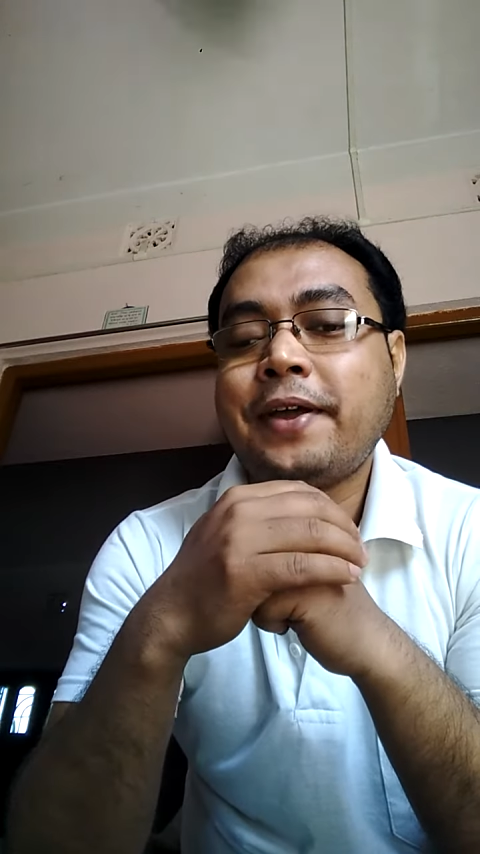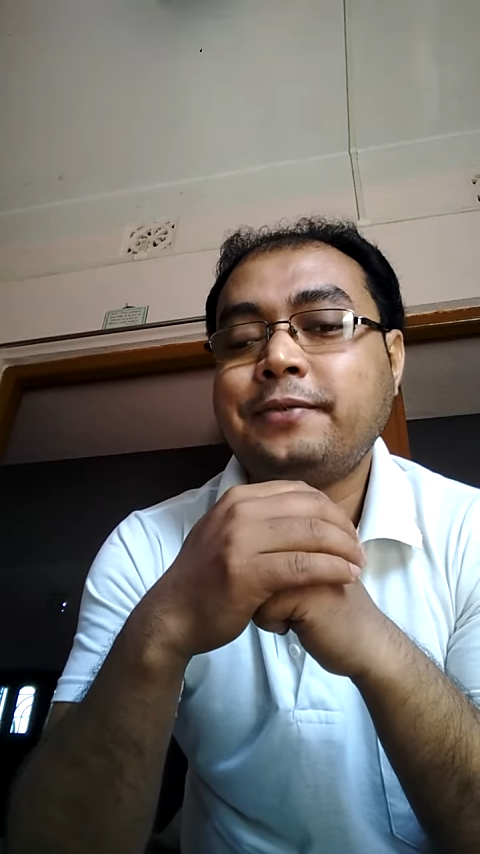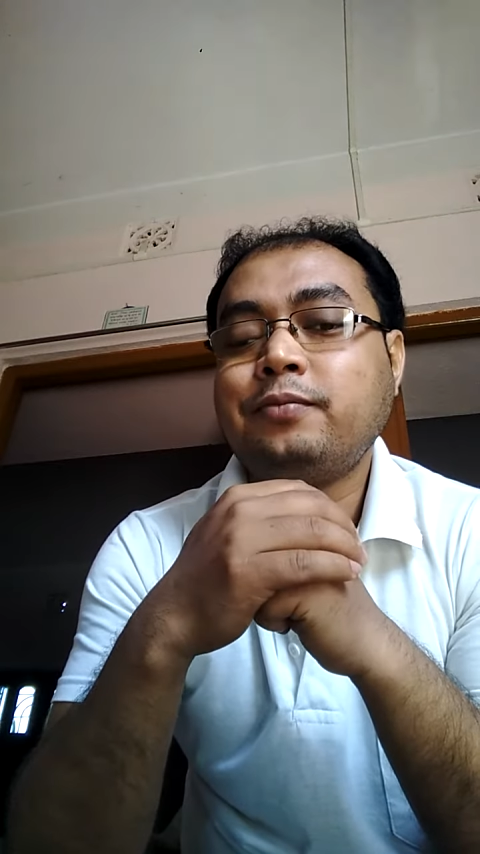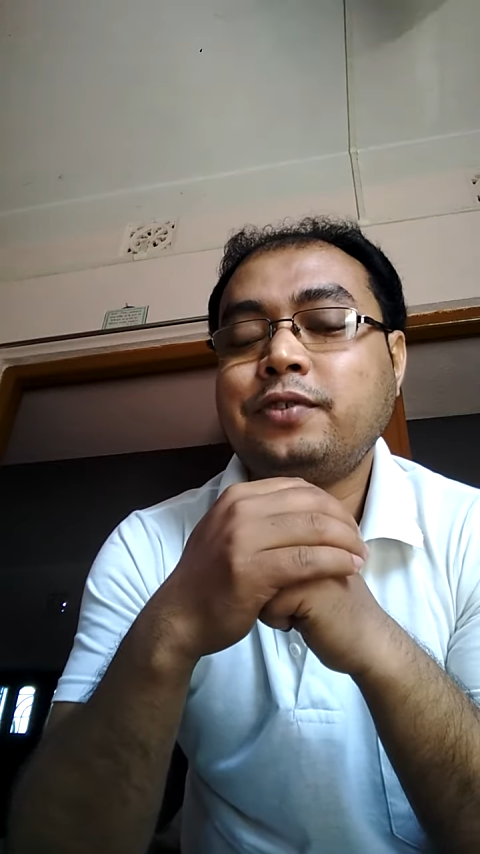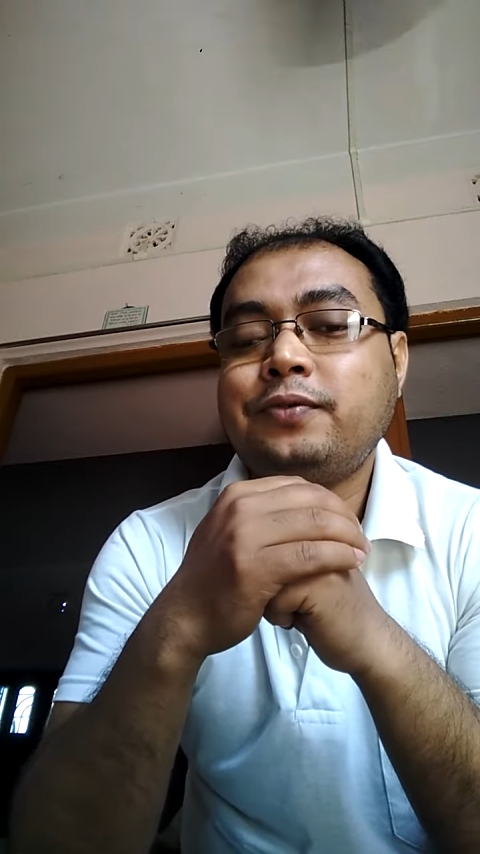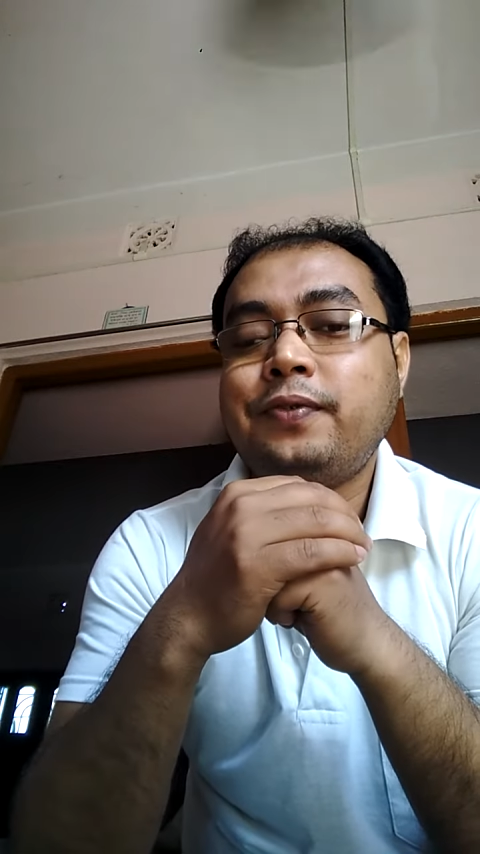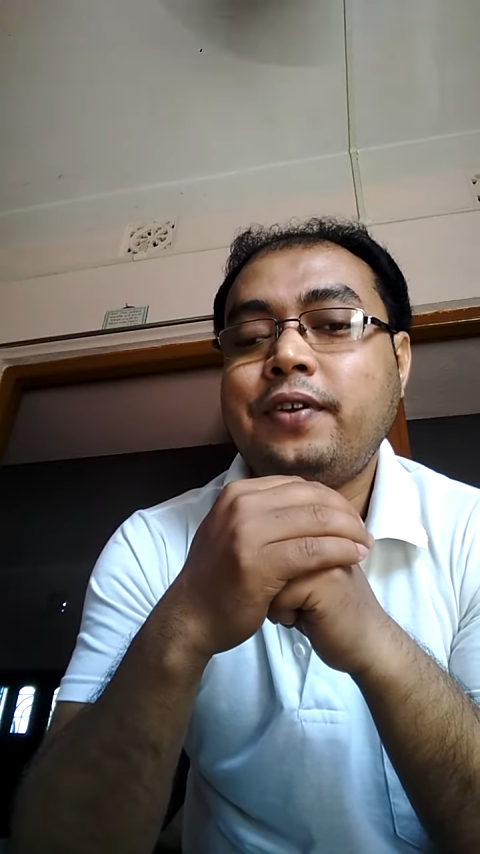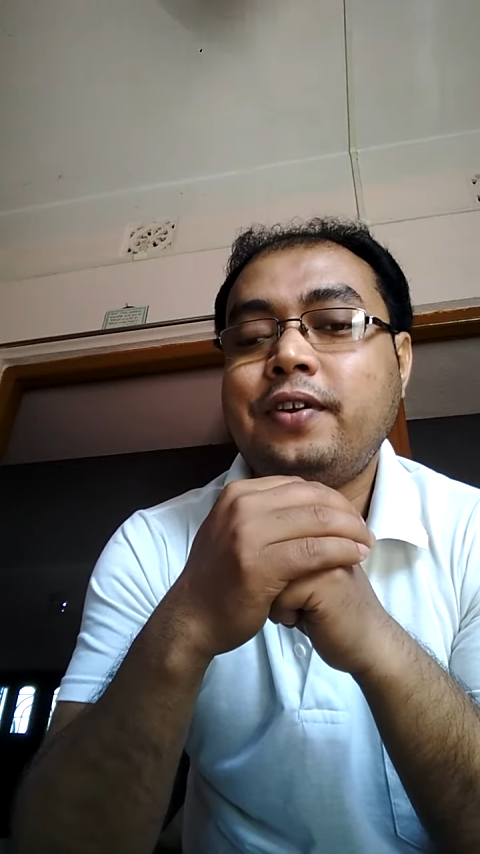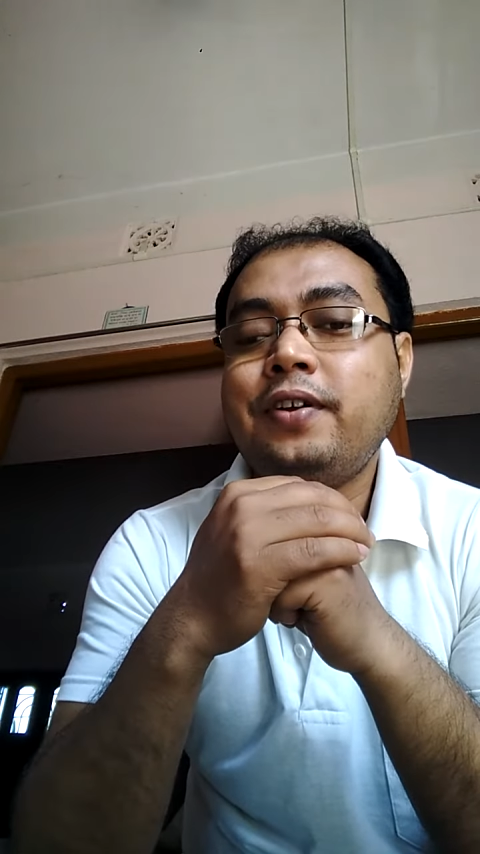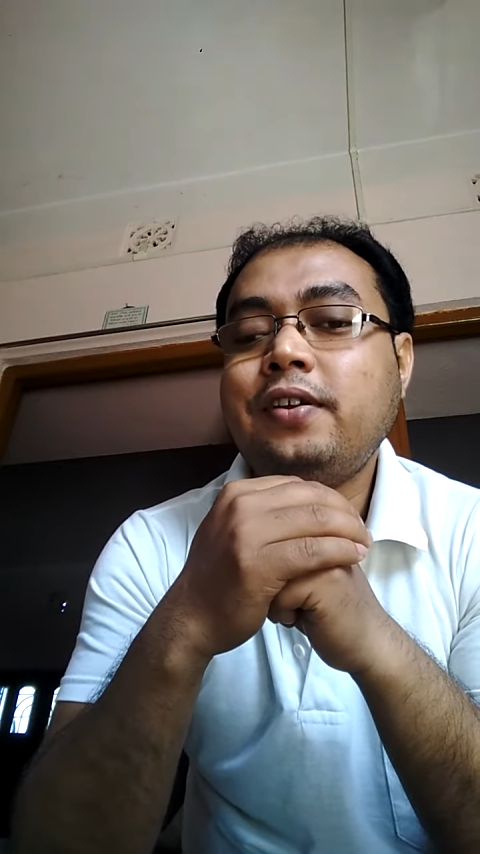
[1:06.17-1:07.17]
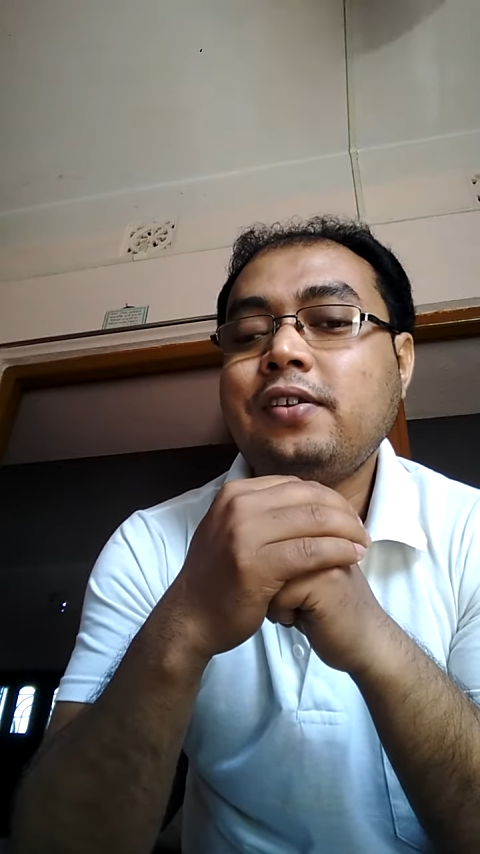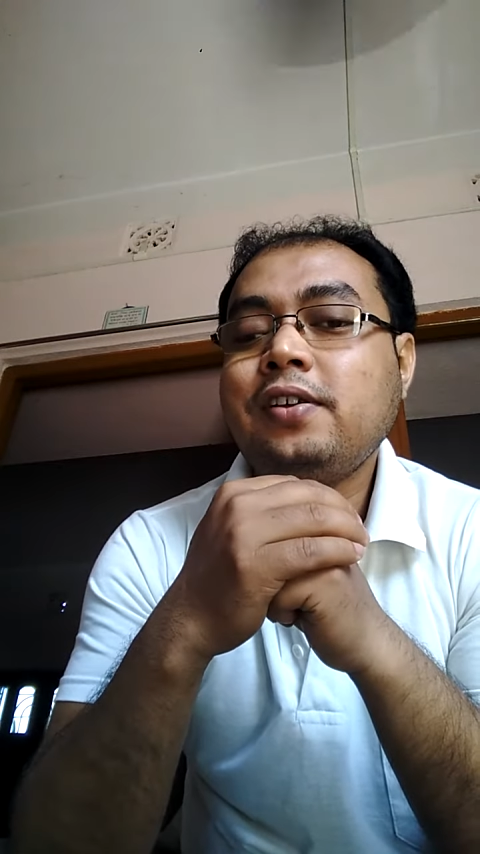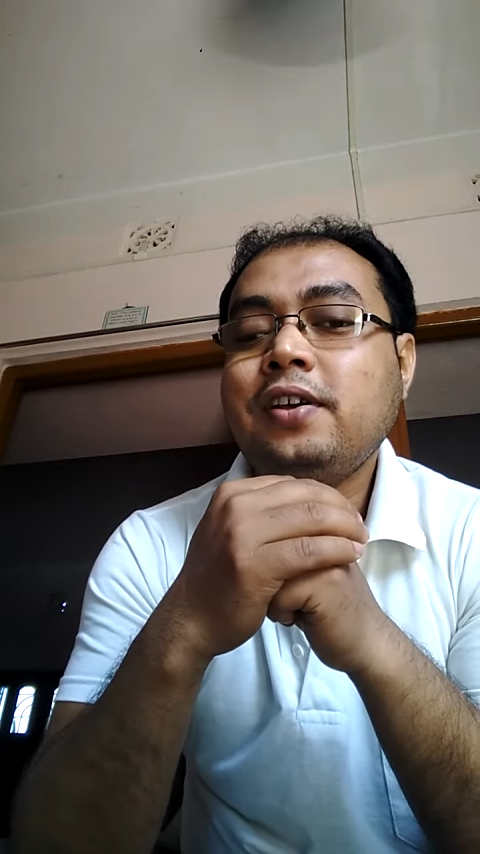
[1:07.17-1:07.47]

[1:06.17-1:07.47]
atmosphere